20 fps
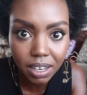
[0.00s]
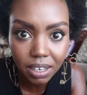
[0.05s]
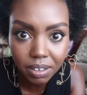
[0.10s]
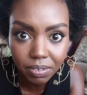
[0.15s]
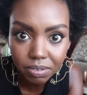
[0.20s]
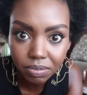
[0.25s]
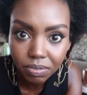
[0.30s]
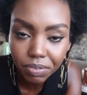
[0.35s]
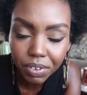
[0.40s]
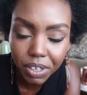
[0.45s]

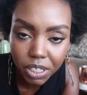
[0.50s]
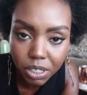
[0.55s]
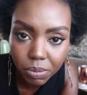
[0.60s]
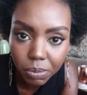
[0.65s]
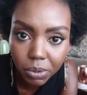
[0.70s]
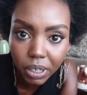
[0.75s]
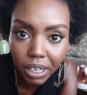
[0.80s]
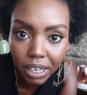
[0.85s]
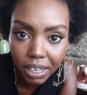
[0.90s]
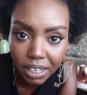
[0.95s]
and
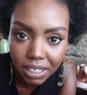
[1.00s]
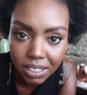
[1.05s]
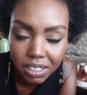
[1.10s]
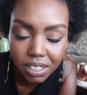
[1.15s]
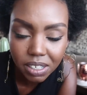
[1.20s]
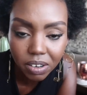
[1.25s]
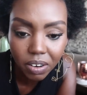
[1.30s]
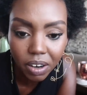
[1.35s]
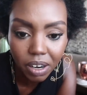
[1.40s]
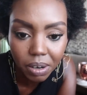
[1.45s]
facebook and
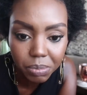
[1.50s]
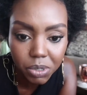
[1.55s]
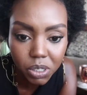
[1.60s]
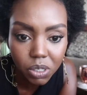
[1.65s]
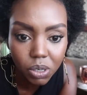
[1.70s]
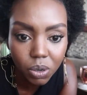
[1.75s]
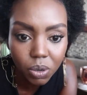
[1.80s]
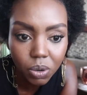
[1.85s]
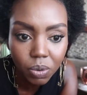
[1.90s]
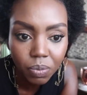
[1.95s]
instagram
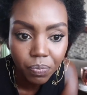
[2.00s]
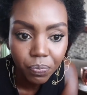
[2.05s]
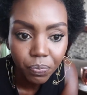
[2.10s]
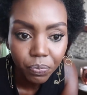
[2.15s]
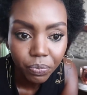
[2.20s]
so